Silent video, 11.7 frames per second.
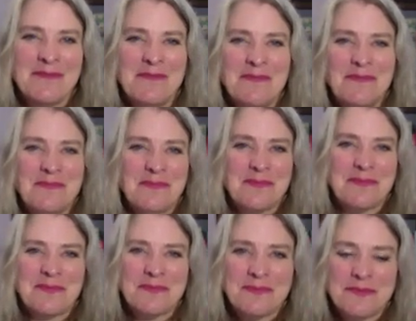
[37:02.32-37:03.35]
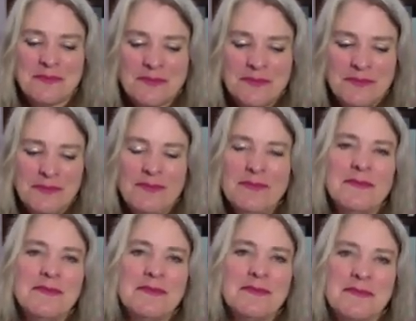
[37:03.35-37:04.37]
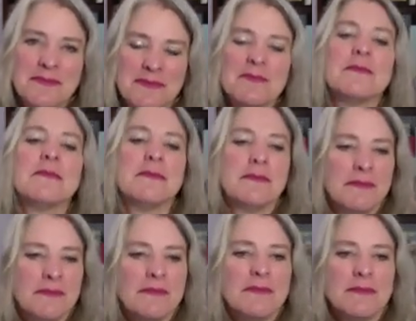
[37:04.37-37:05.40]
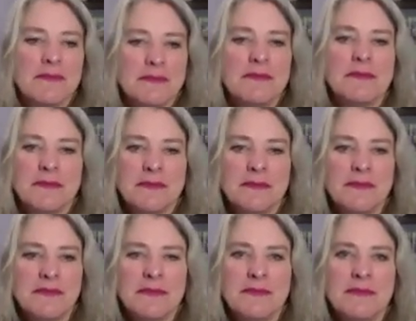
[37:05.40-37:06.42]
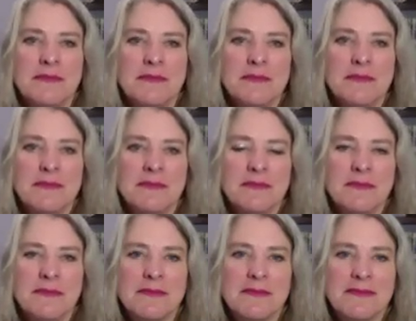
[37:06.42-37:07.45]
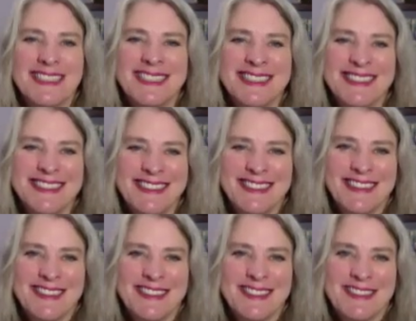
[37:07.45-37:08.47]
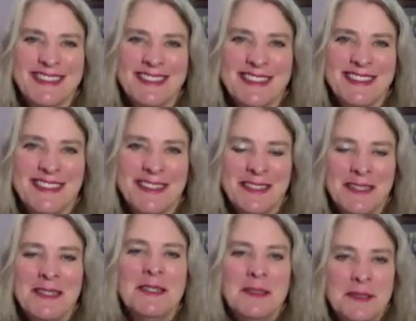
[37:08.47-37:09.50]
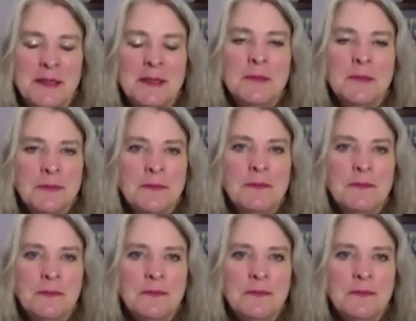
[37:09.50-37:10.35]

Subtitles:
(not speaking)